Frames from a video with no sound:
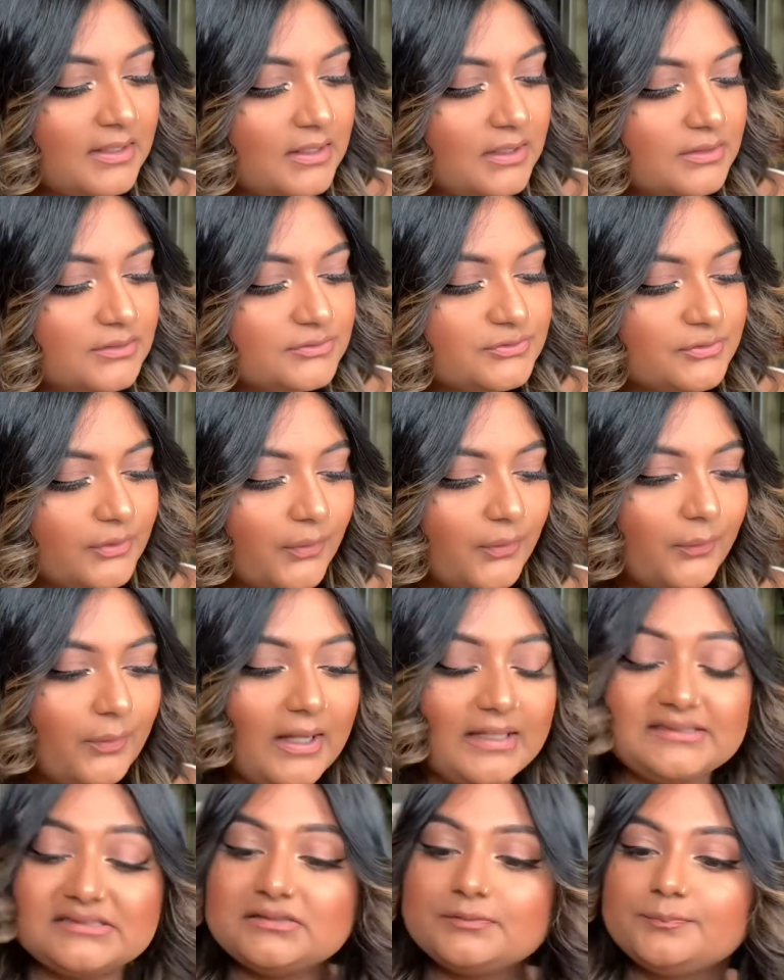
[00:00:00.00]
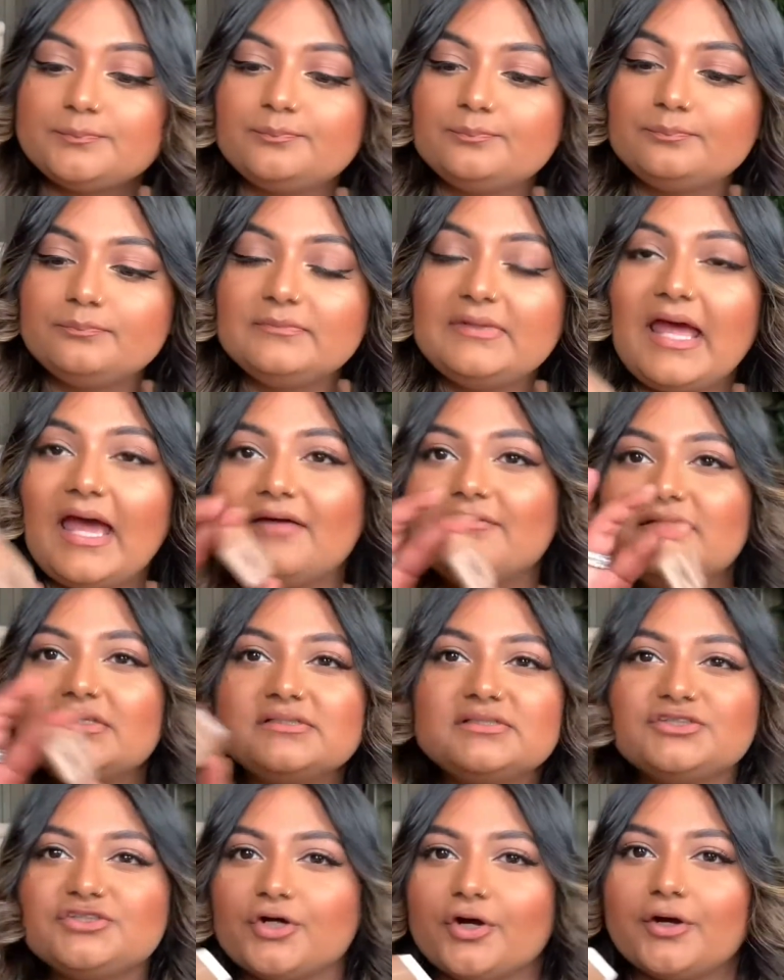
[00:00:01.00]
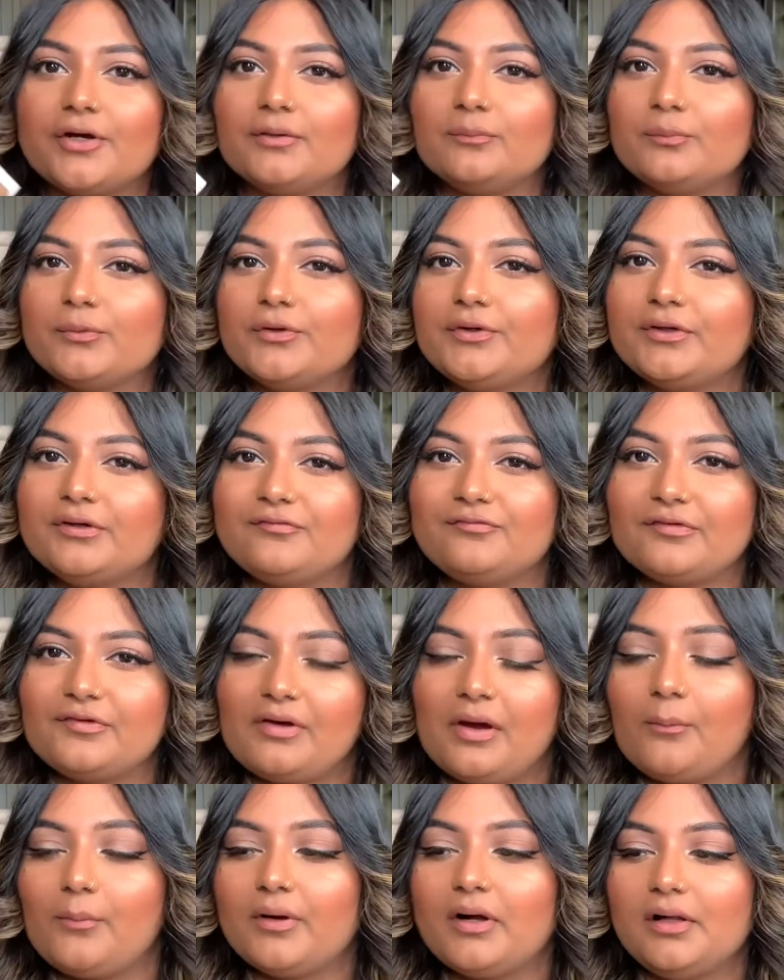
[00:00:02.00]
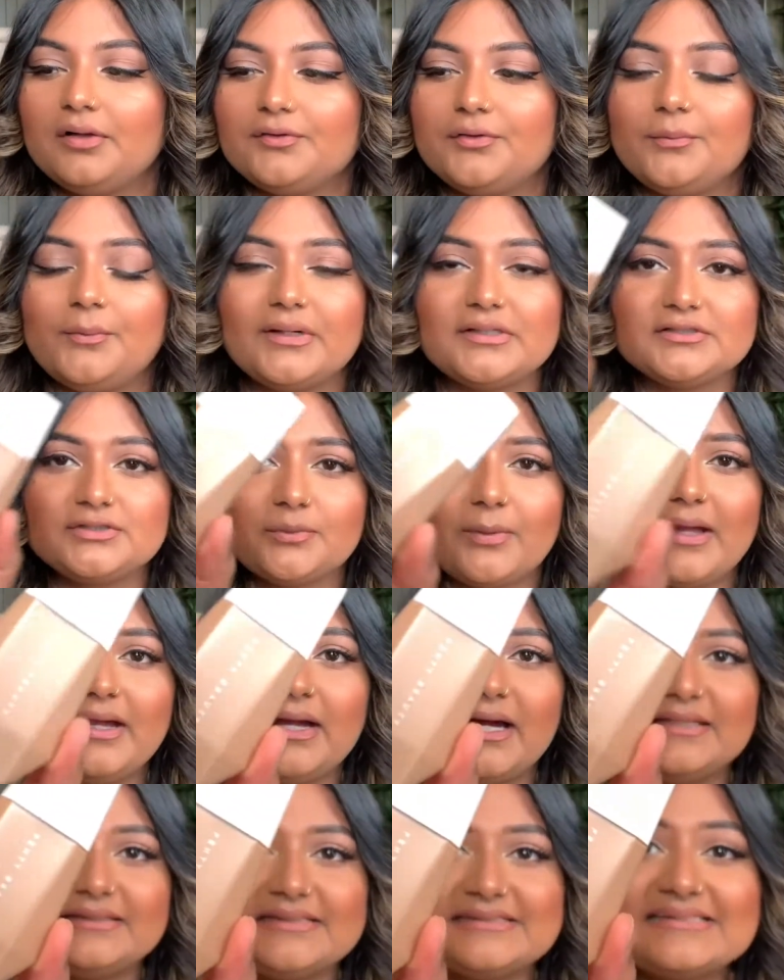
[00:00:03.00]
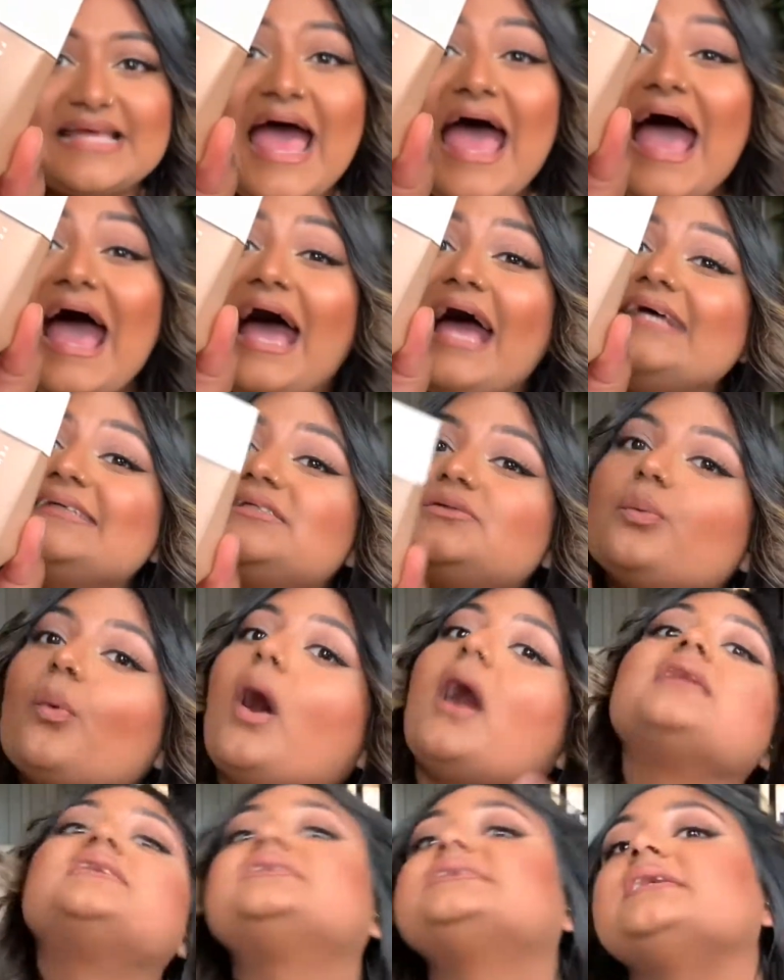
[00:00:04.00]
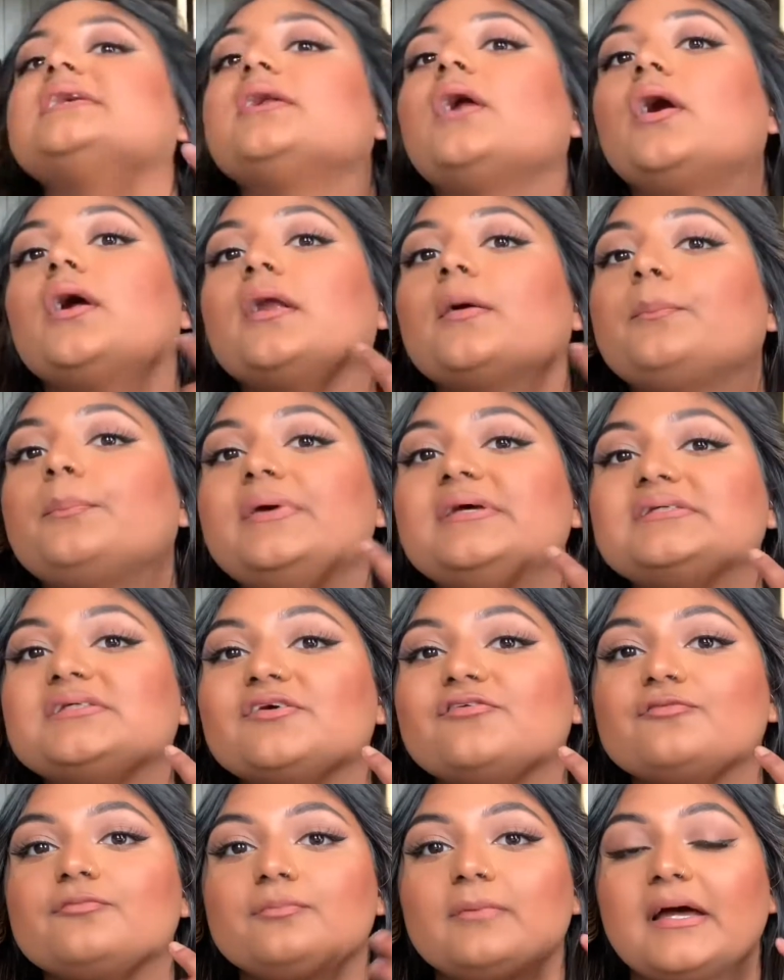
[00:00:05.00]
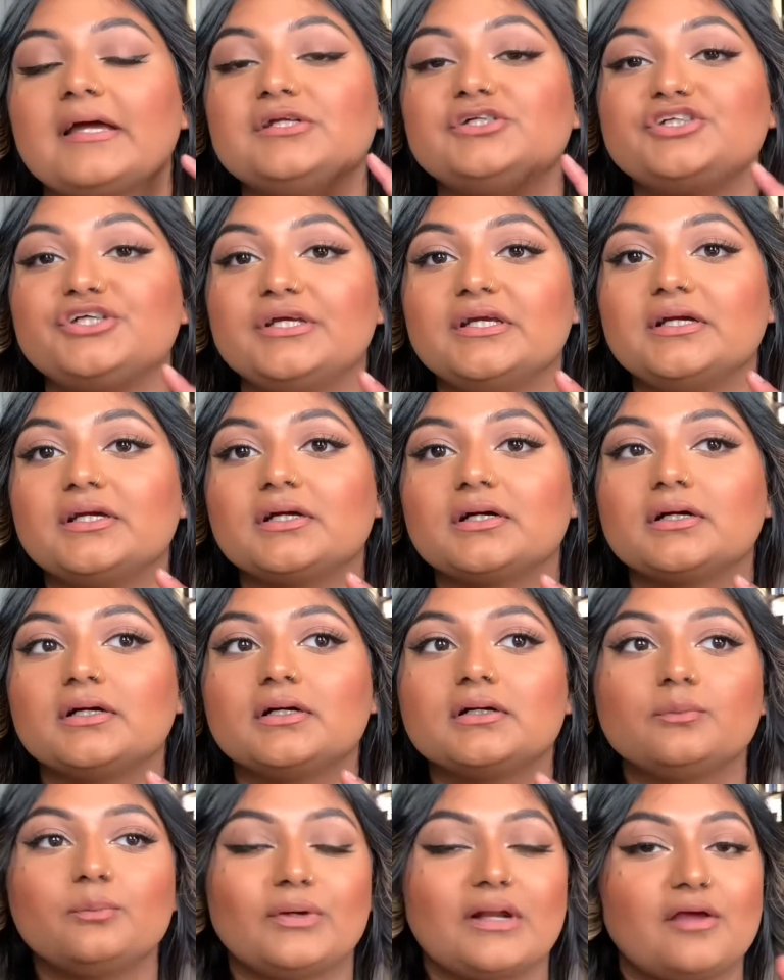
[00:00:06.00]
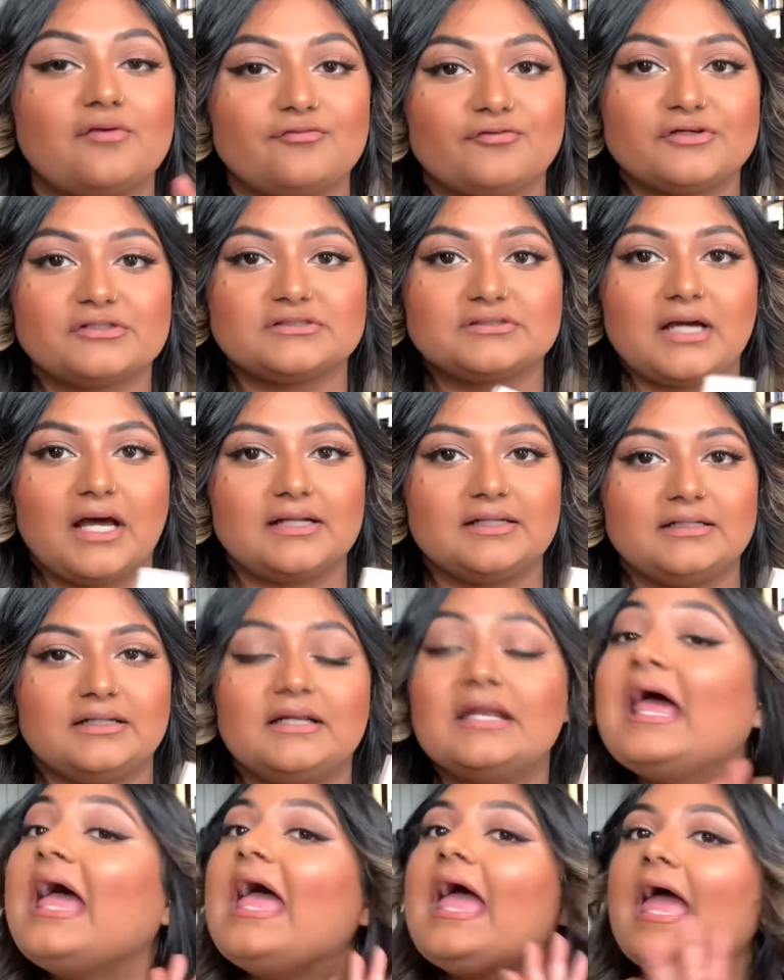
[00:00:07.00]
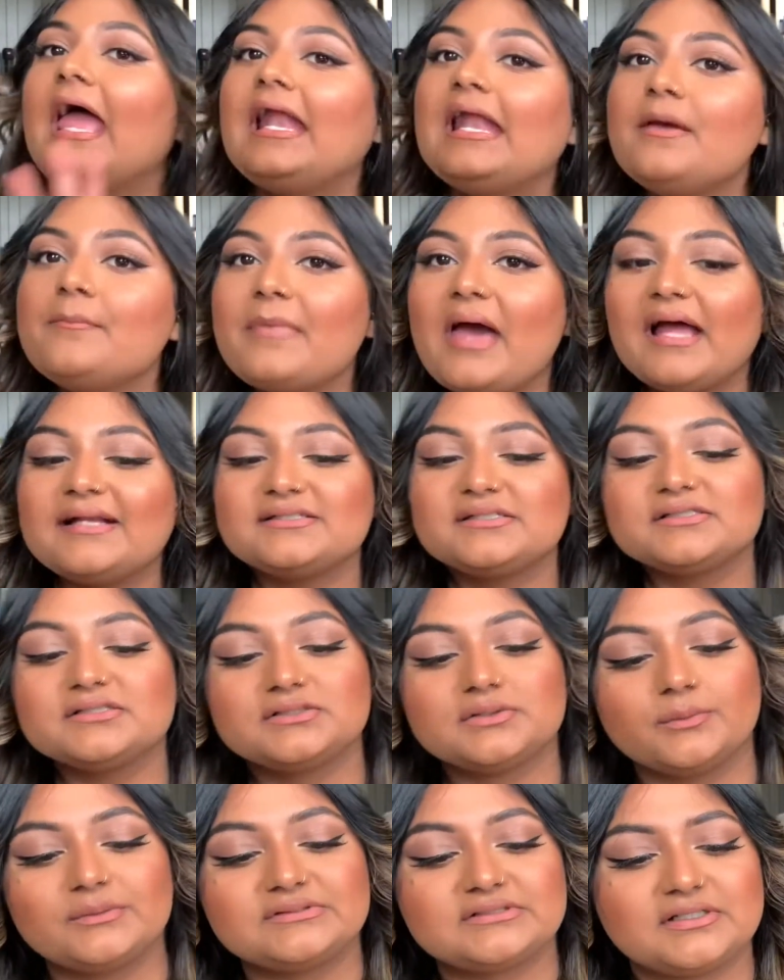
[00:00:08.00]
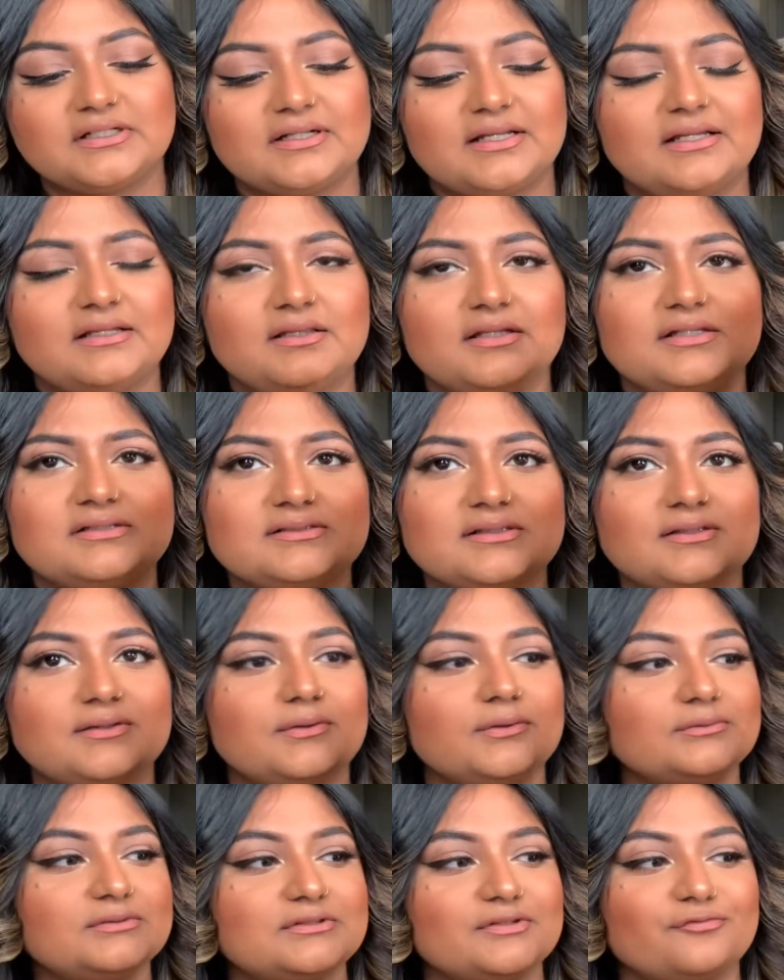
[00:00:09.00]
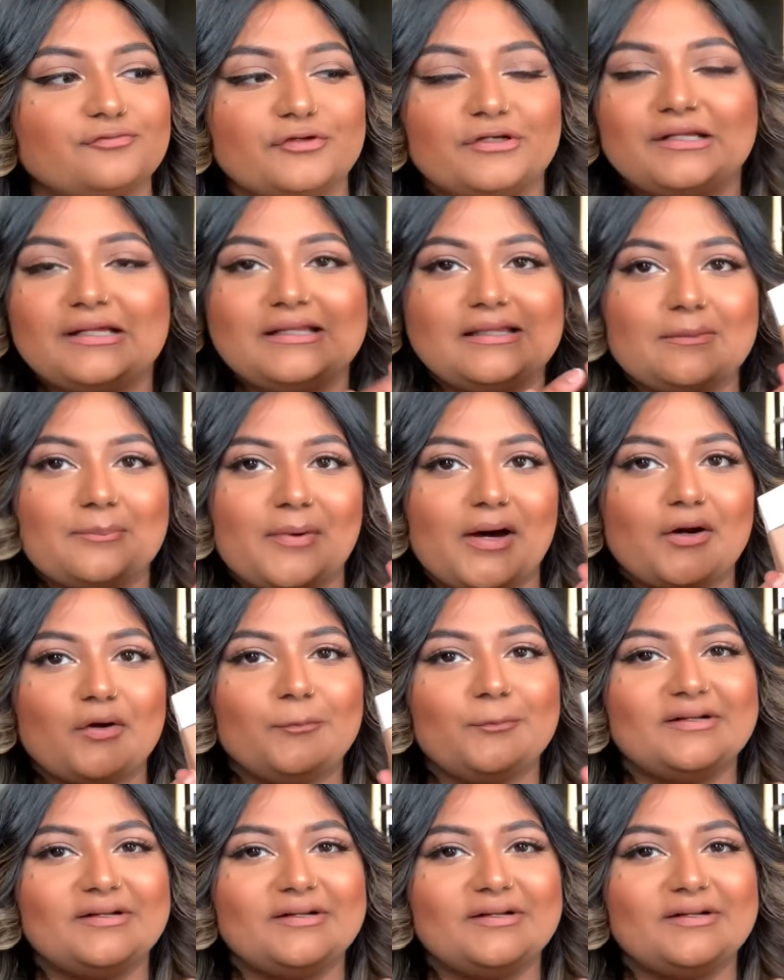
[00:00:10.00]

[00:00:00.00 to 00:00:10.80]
So they have this chart where you could figure out what color you are. So I got this. I swatched it on a piece of my cheek when I first got it in, and it matches, so it's good. It looks a little different in the bottle, but